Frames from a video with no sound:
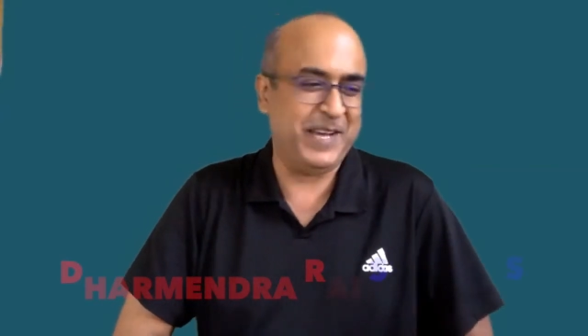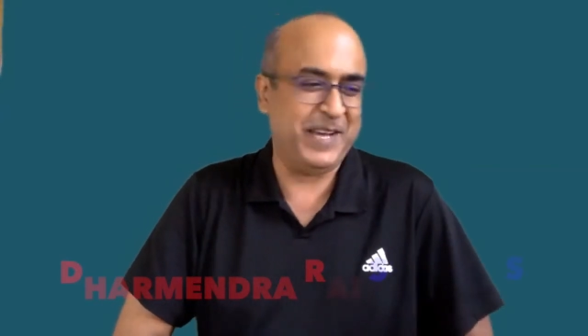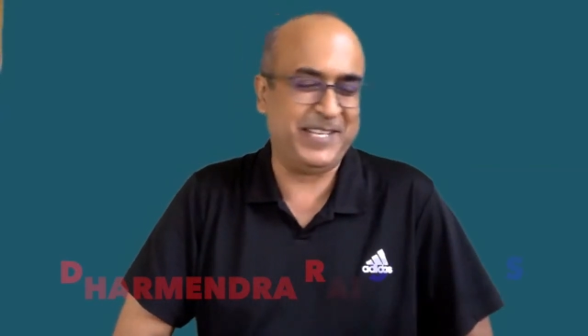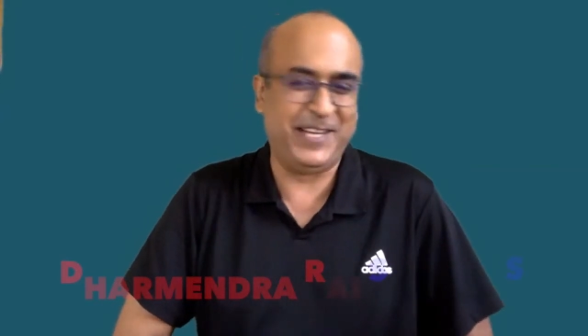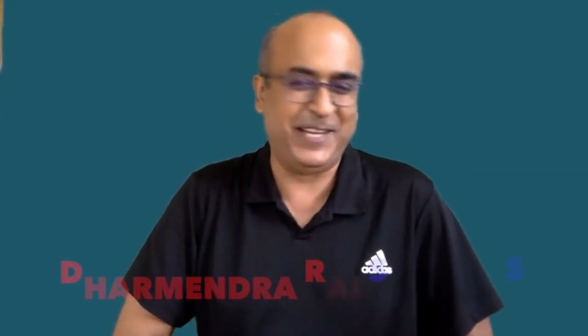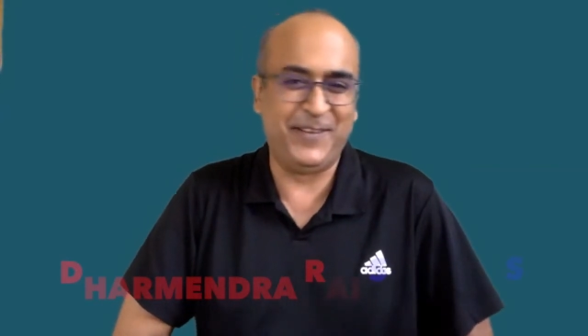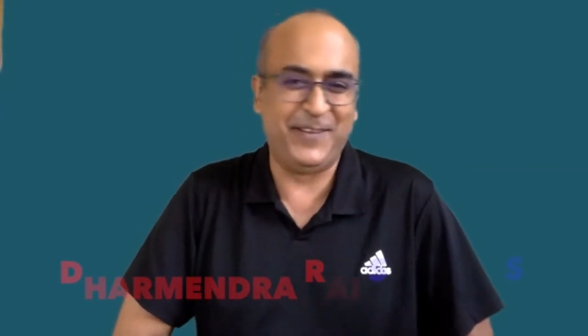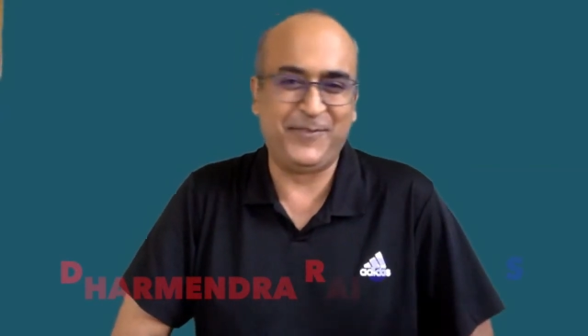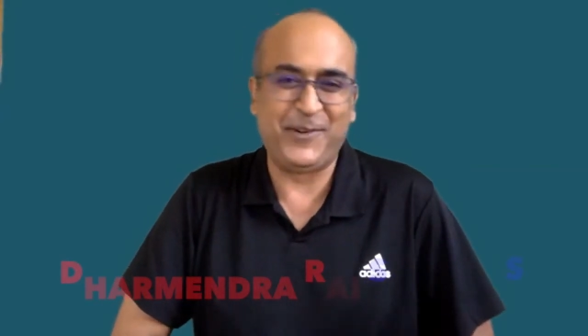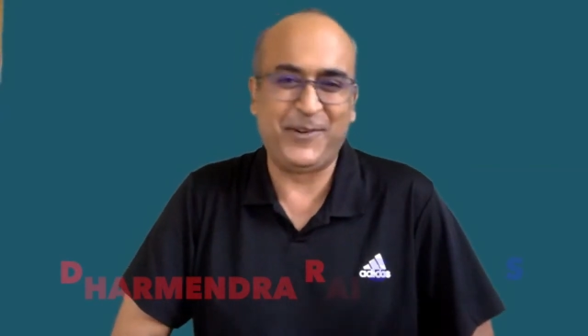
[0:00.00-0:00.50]

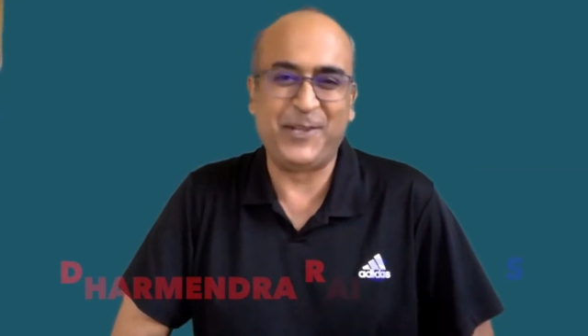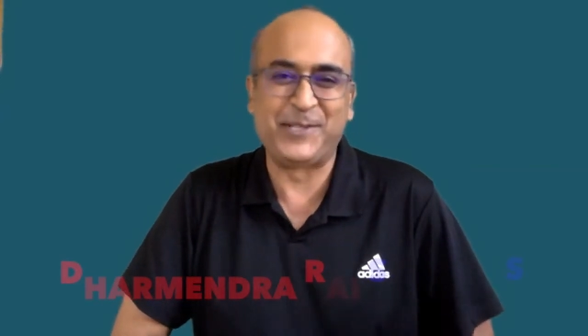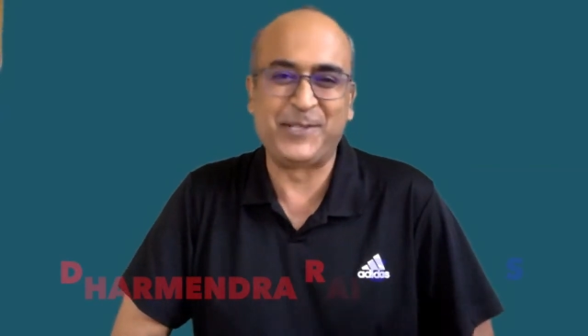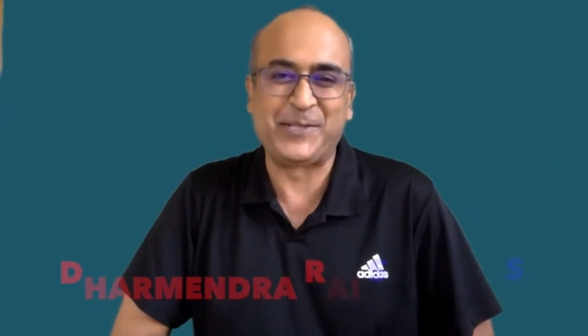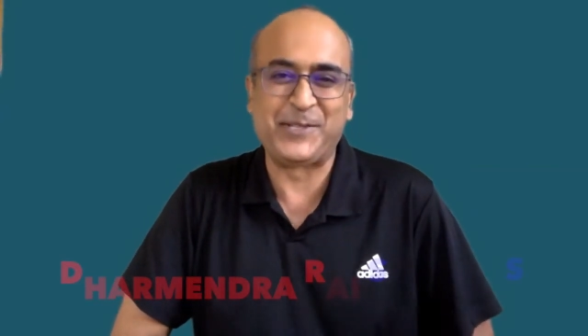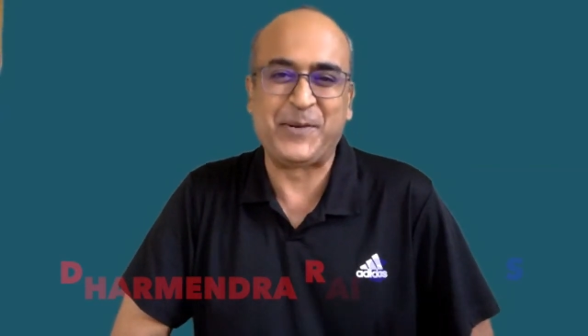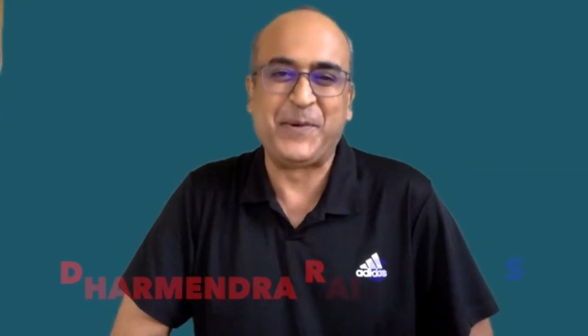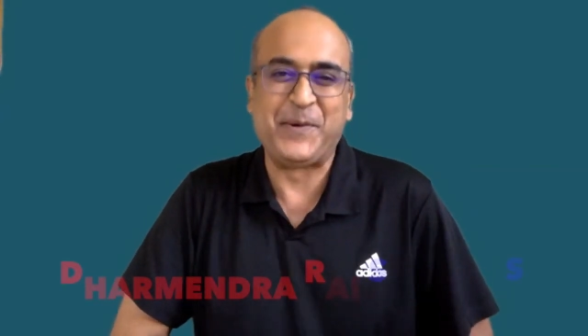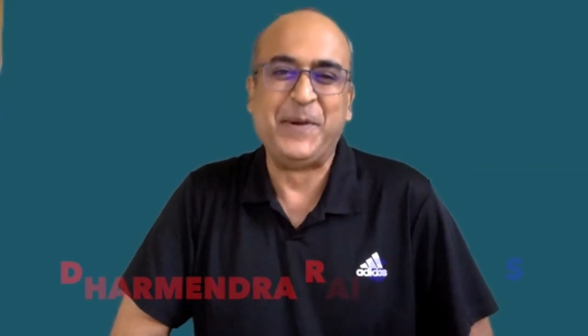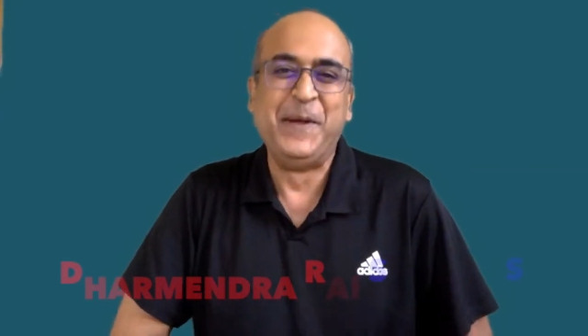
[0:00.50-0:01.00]
myself
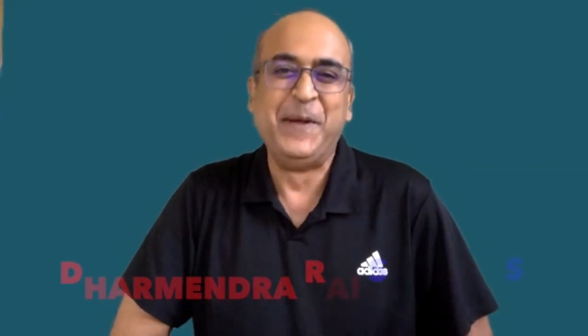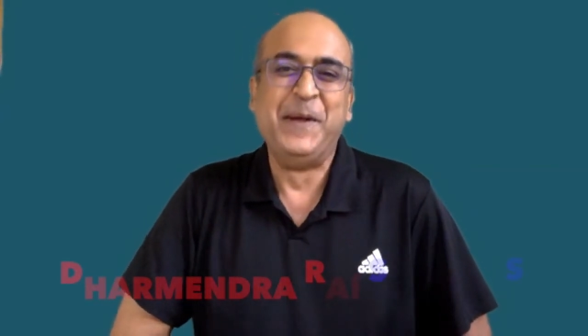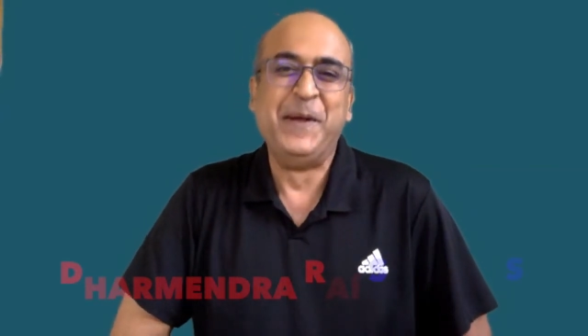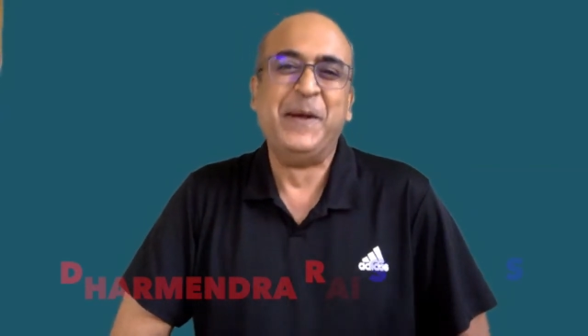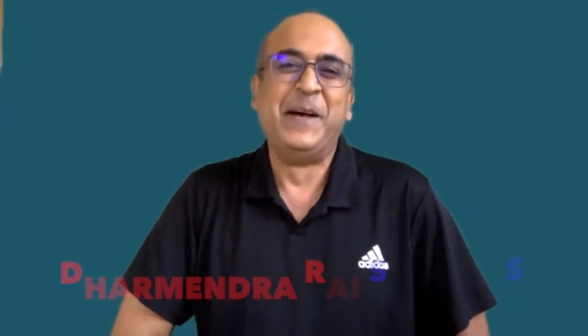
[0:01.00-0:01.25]
also,